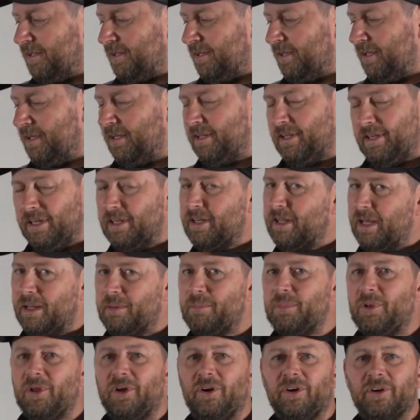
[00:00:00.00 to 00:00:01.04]
It can
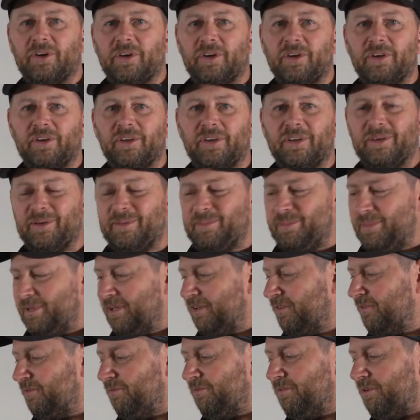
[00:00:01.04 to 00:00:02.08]
block, but
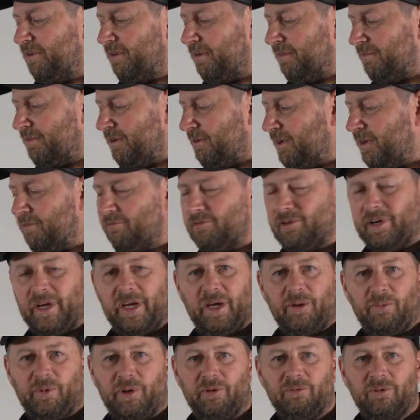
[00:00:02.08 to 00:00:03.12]
it's very
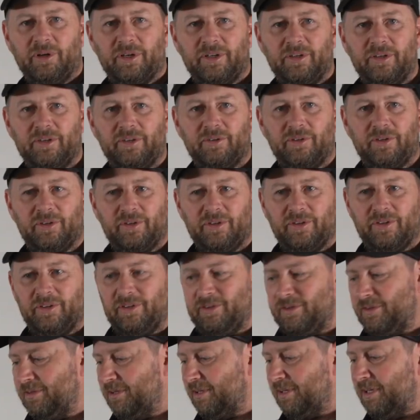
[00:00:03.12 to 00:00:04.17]
rare. We run
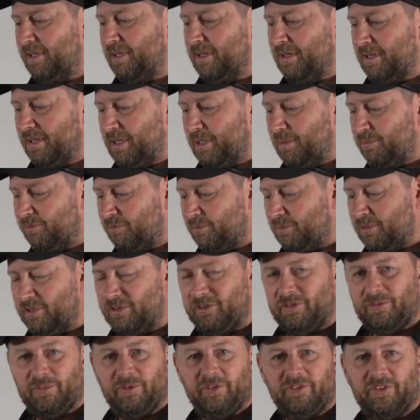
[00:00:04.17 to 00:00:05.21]
the kit comes with a
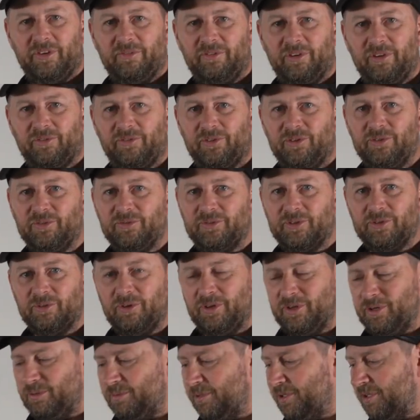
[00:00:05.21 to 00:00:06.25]
specific fuel filter
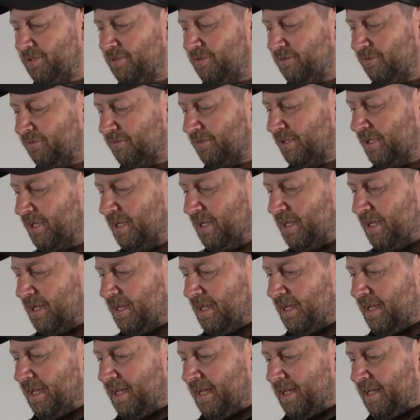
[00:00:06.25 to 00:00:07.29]
that we use,
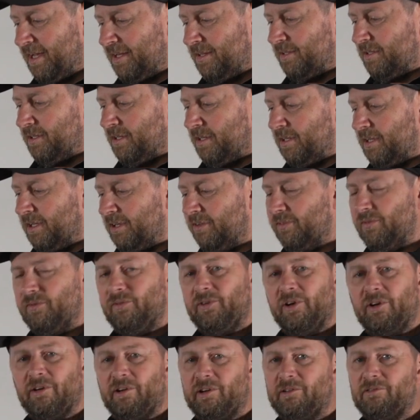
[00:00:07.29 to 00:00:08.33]
and it's
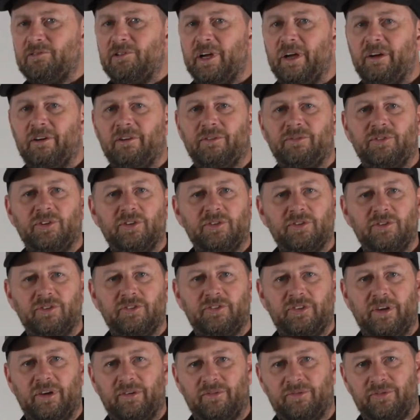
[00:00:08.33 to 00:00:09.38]
very rare if you use
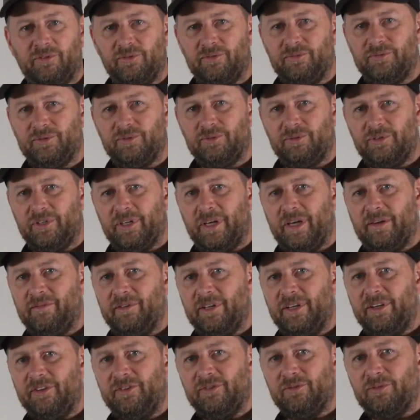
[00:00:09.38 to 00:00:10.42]
that fuel filter to have
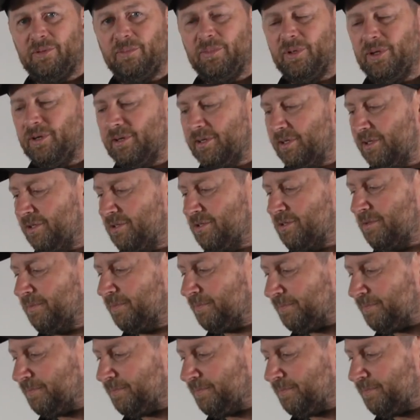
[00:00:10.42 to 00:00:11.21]
any sort of blockage.